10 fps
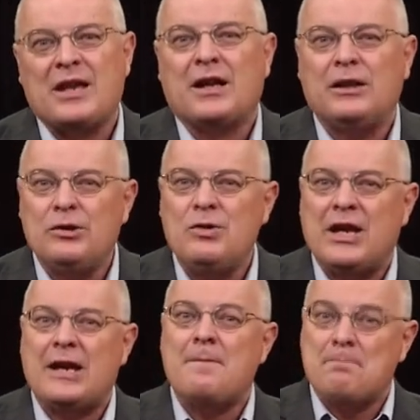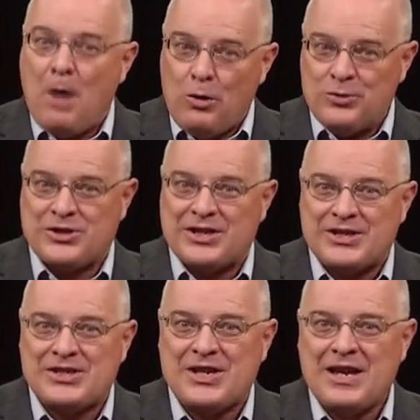including
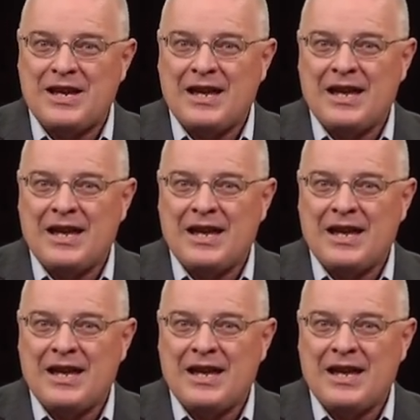Moses.